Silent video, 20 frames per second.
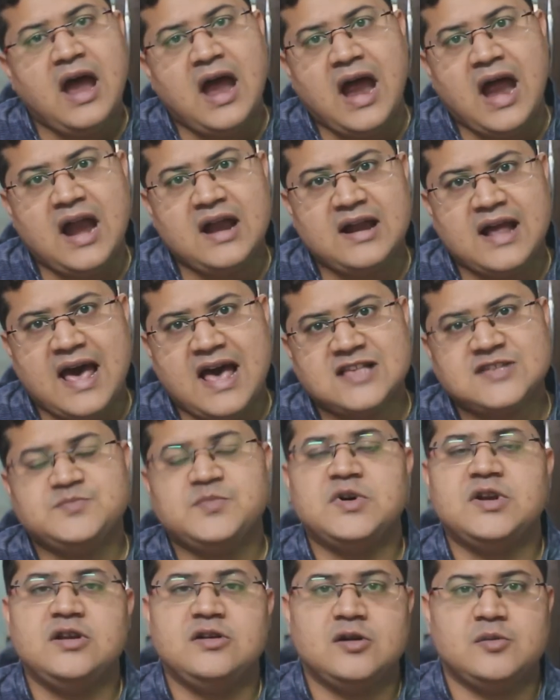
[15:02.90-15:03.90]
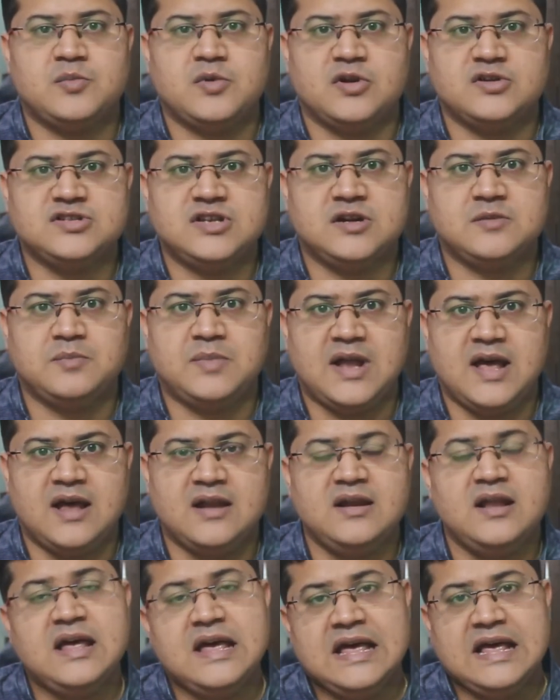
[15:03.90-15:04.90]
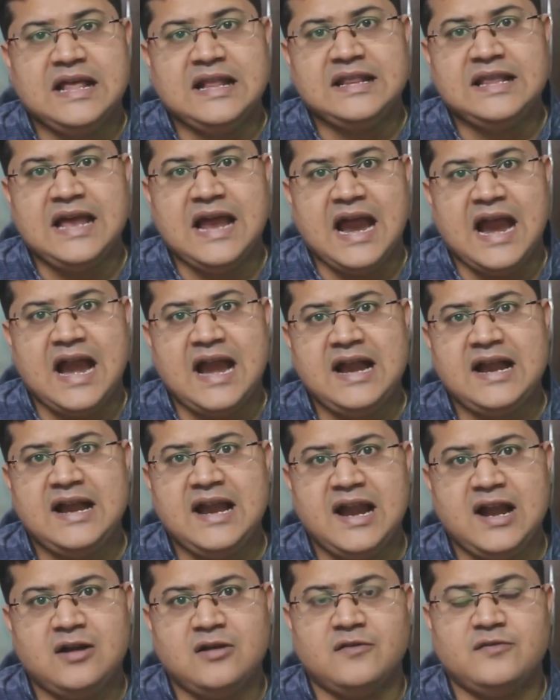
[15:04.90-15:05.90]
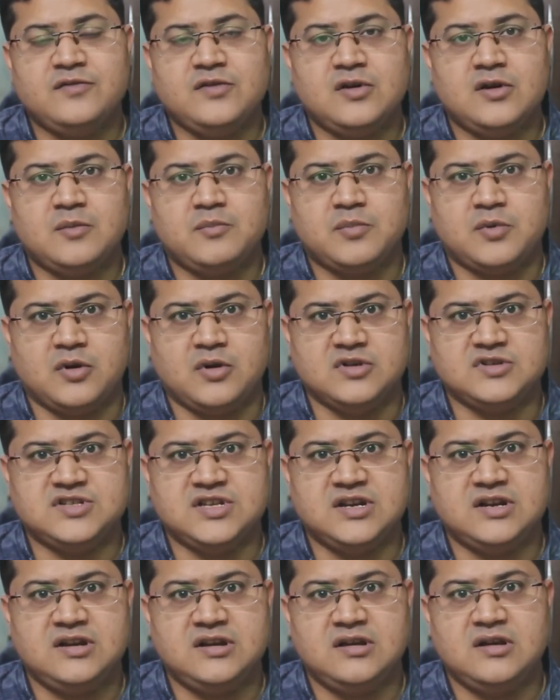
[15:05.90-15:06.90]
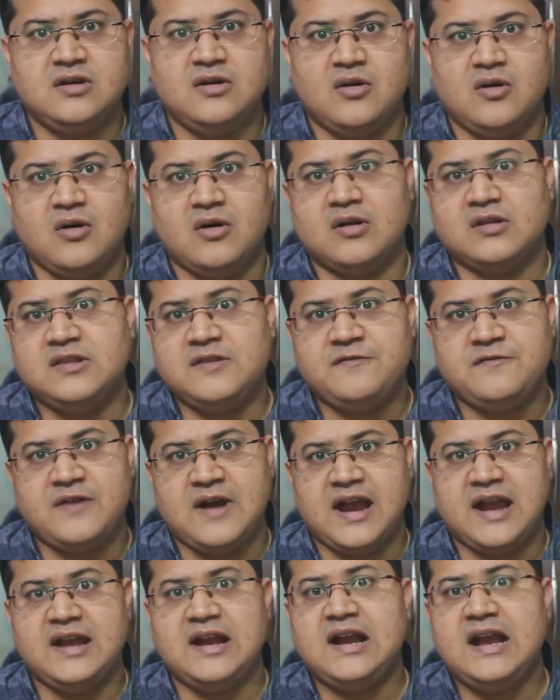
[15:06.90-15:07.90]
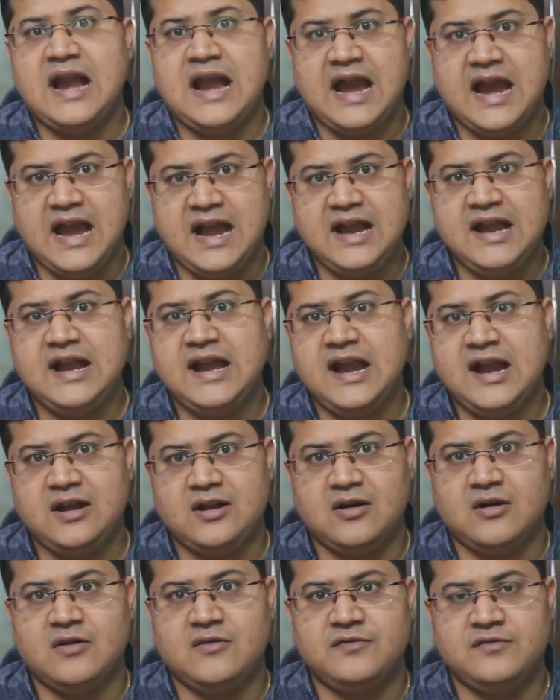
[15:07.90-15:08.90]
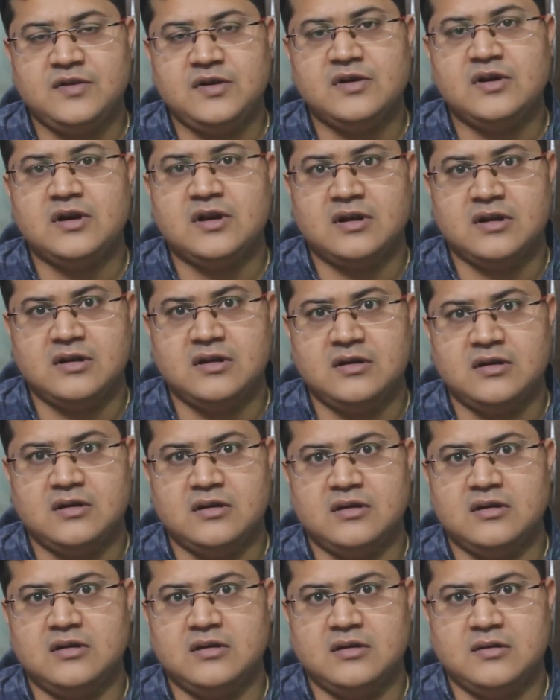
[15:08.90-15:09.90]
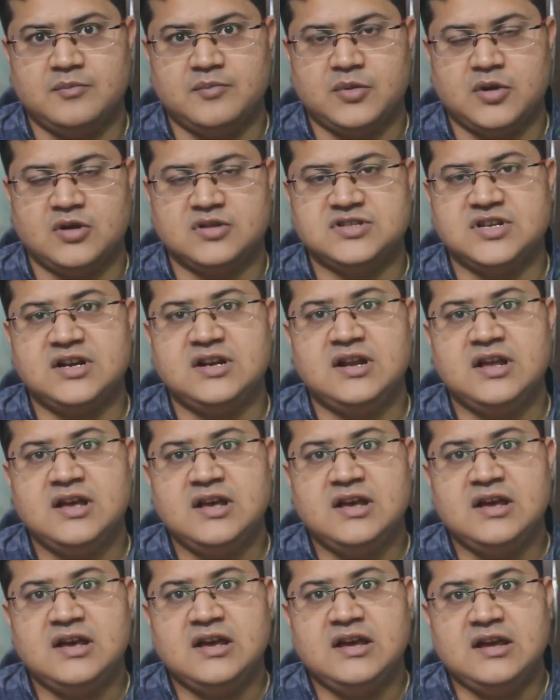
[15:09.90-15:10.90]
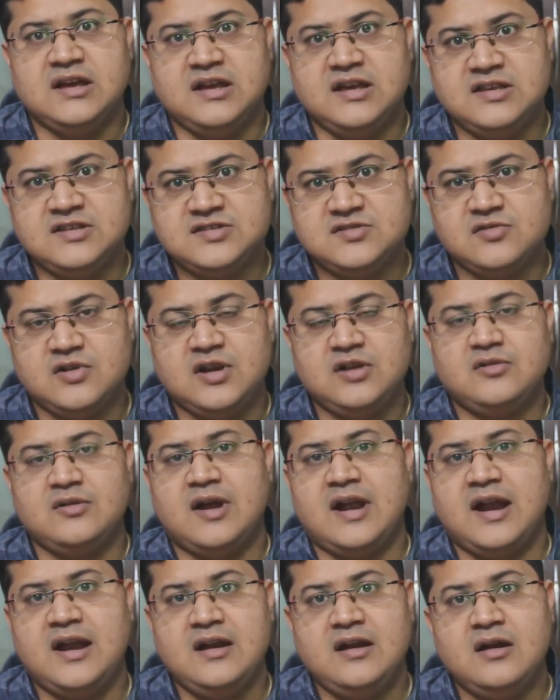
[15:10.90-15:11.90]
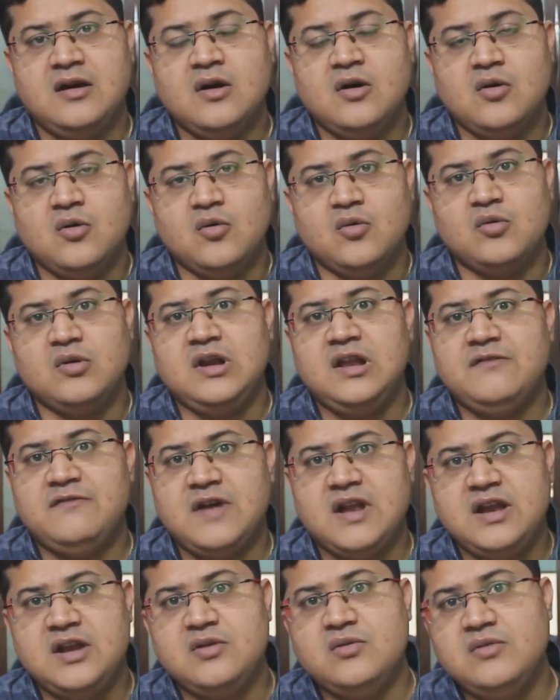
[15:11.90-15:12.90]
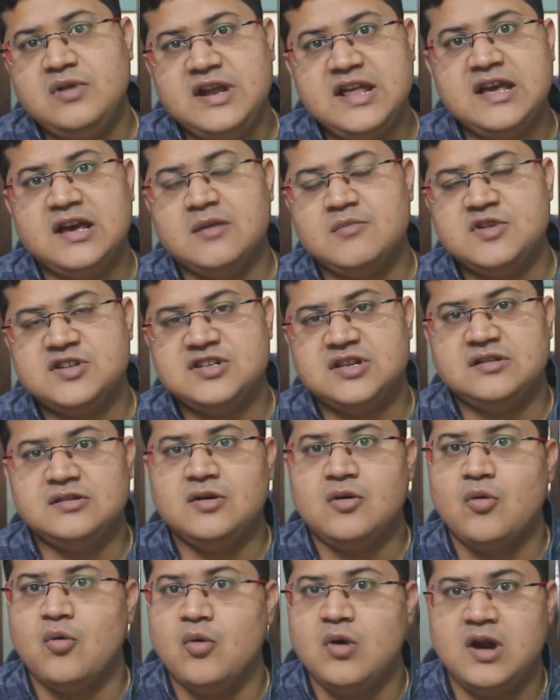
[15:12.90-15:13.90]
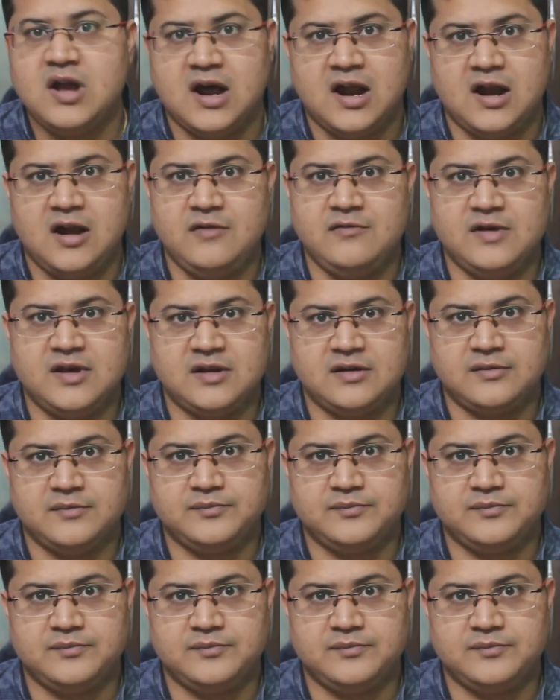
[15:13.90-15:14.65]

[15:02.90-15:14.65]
And as per your project plan, the end date of your project or the final end date of your project is going to end only when you decommission the old hardware.